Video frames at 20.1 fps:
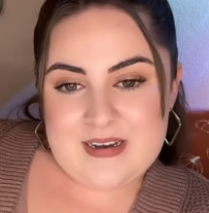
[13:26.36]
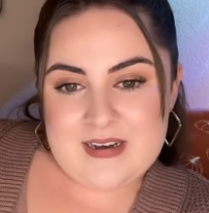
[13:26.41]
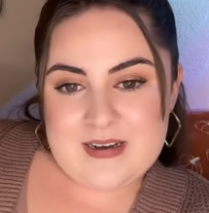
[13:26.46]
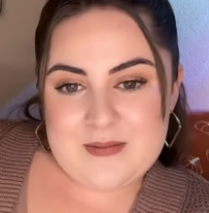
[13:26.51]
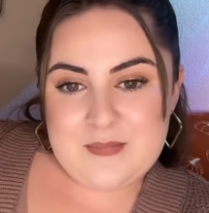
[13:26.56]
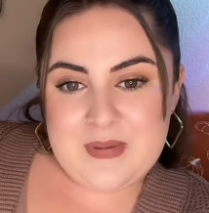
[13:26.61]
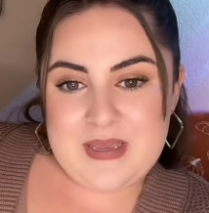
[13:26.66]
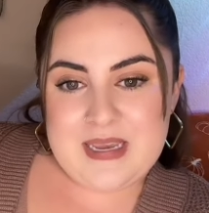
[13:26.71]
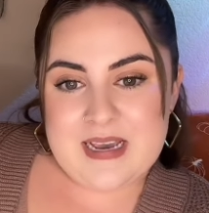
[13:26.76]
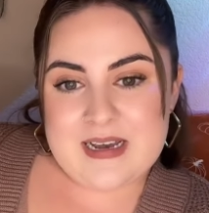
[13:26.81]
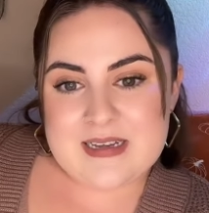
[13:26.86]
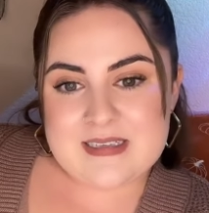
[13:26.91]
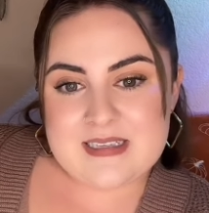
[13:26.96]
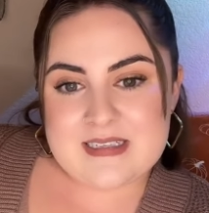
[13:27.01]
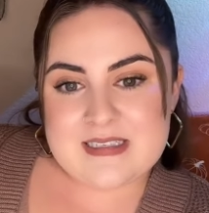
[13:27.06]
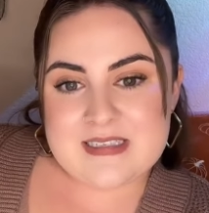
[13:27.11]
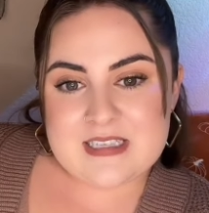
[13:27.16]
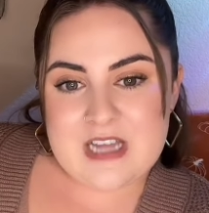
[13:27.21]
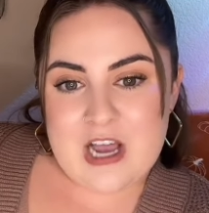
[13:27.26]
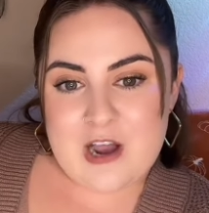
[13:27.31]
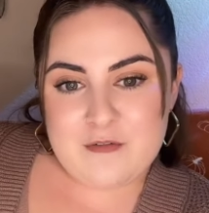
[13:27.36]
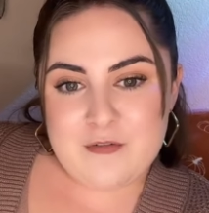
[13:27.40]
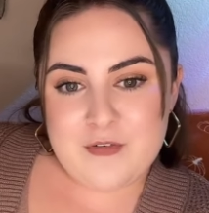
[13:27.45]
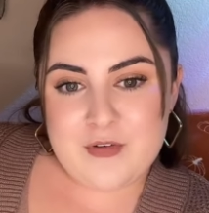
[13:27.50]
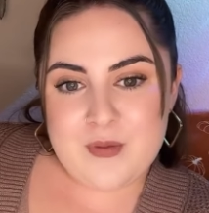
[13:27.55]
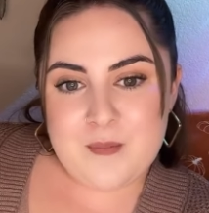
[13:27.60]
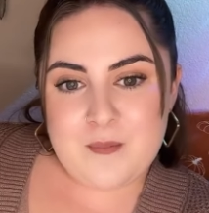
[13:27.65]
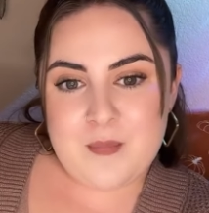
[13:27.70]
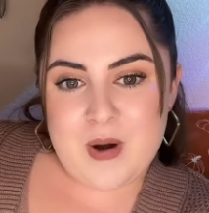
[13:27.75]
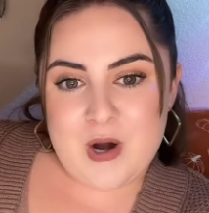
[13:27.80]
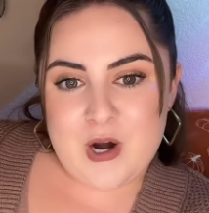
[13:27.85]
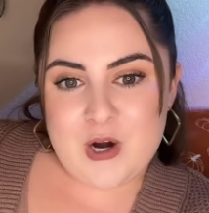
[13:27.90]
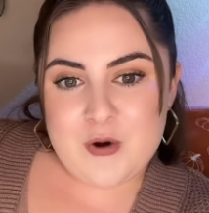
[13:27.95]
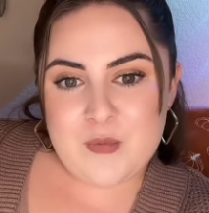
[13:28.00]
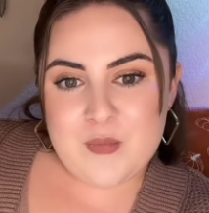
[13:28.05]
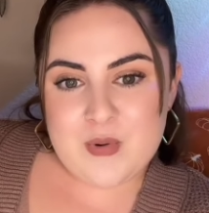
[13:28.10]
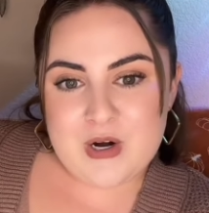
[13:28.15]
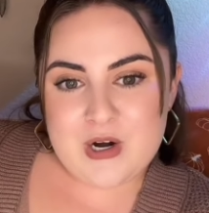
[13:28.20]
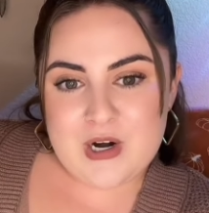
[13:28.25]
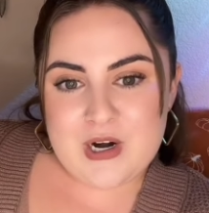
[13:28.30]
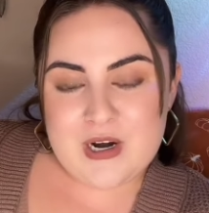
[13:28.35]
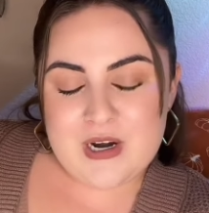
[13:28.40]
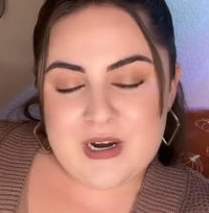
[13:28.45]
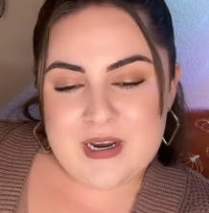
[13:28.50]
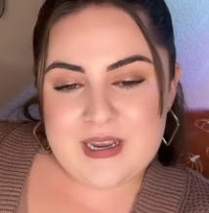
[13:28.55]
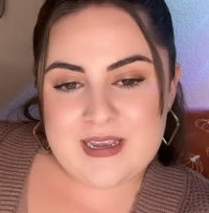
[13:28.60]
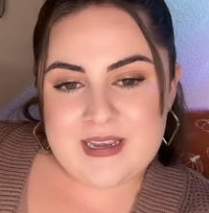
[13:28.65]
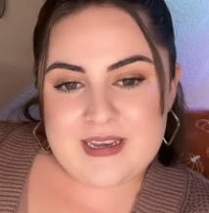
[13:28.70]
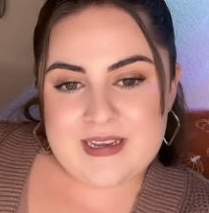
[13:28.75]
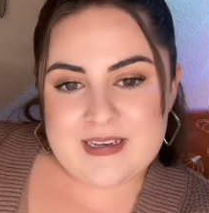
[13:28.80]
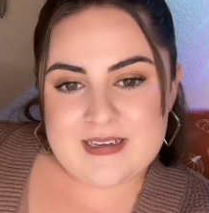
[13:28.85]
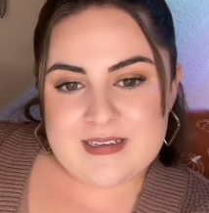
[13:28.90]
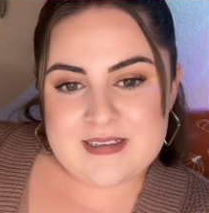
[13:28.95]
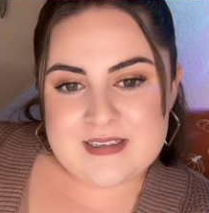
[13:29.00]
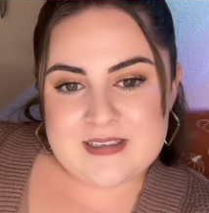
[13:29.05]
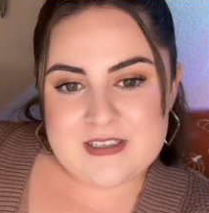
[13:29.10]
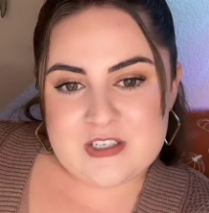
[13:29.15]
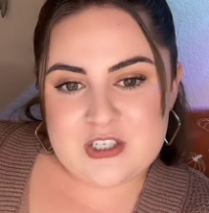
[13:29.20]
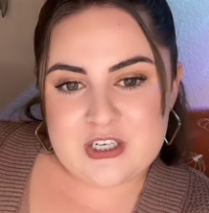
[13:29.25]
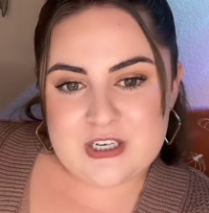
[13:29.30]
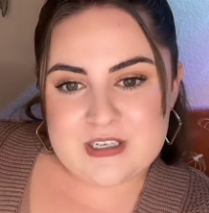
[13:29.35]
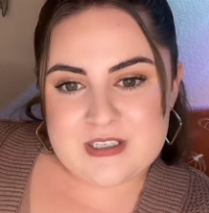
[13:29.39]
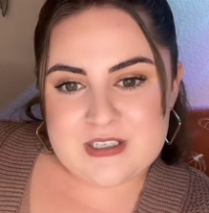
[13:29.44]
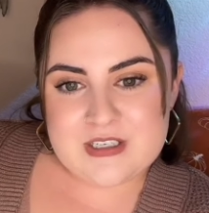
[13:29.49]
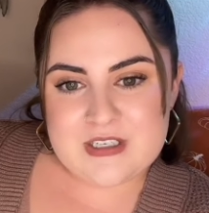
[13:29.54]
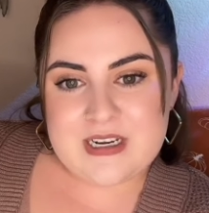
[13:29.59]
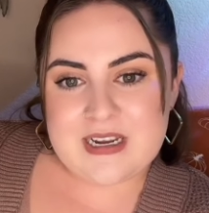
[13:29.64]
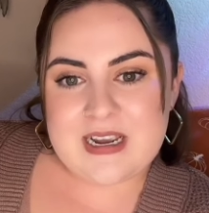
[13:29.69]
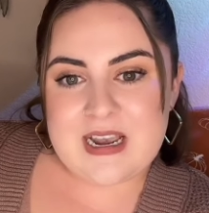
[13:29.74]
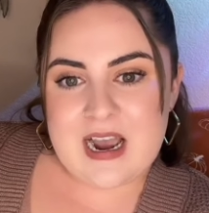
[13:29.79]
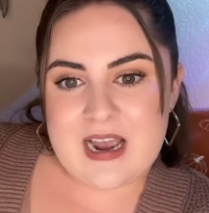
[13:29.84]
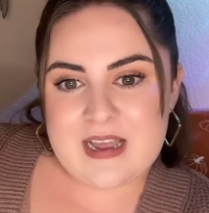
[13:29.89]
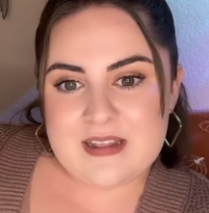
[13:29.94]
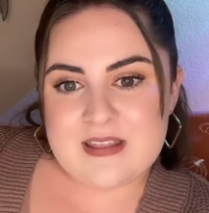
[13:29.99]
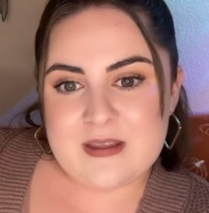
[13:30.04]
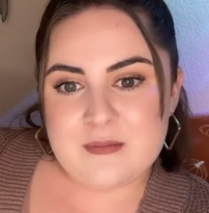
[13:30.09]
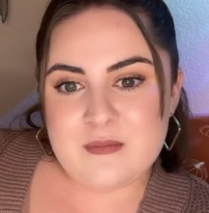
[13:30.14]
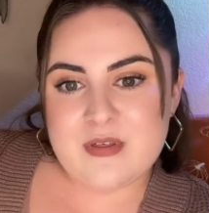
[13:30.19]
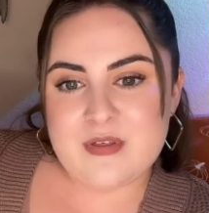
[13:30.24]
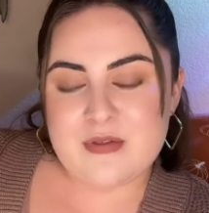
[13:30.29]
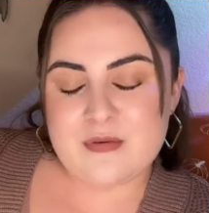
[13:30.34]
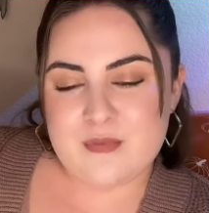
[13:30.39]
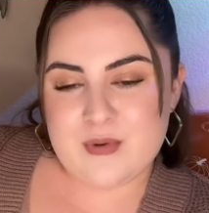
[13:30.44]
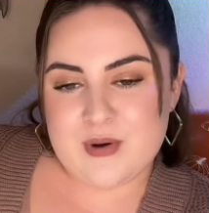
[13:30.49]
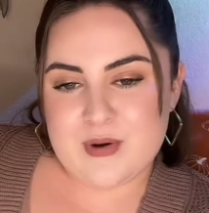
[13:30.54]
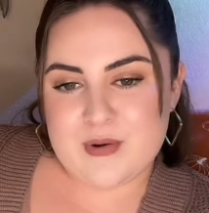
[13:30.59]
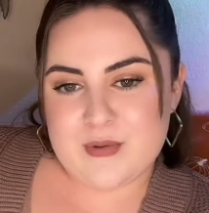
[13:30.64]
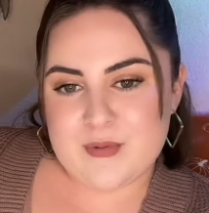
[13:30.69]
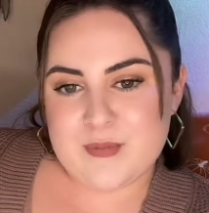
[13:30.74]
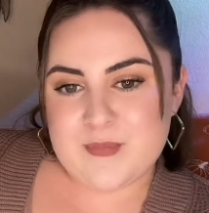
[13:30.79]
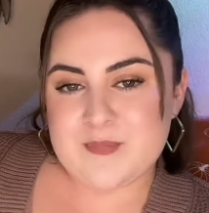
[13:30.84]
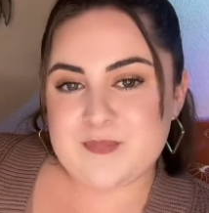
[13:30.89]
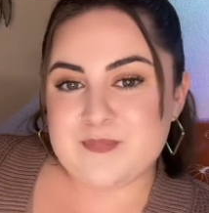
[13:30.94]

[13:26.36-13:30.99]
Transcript: Because it's not for the borrower, is just to guide them through.